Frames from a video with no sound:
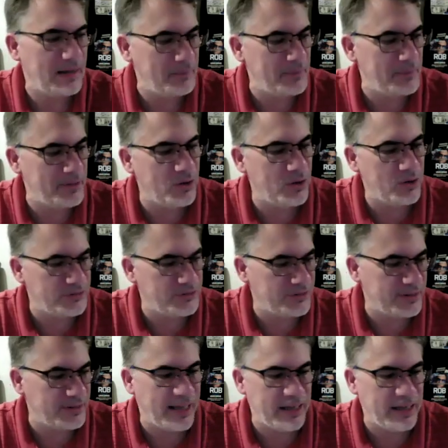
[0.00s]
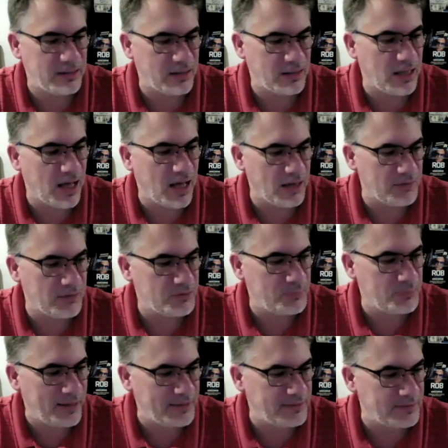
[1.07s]
i've been noticing that in a lot of
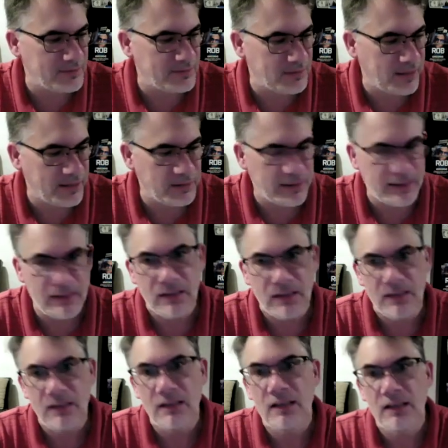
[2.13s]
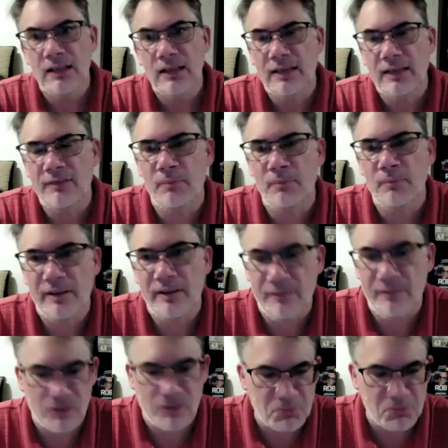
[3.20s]
spaces lately even even
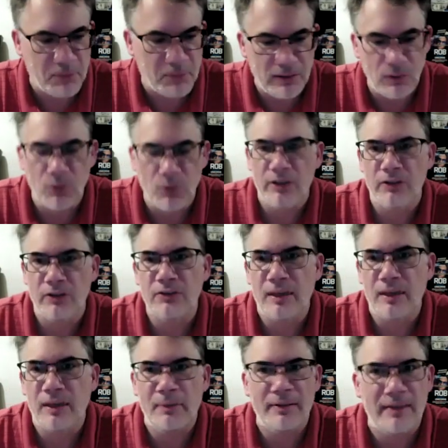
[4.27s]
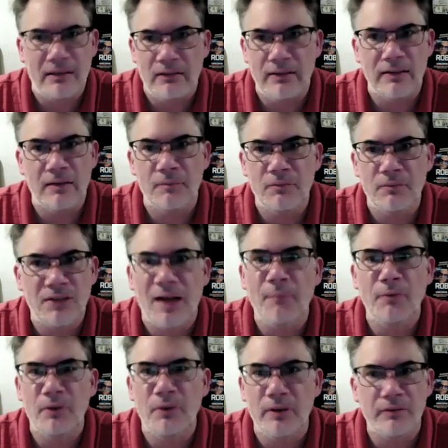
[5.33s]
some of my lawyers i've been telling them stop
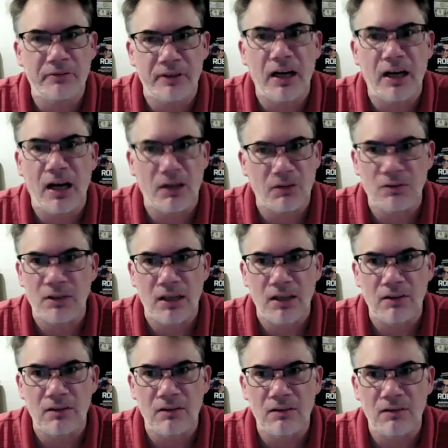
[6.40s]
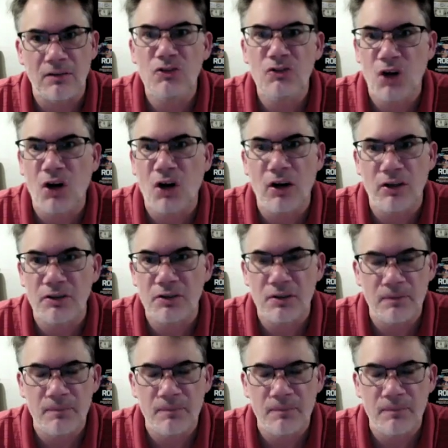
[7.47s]
doing free consultations charge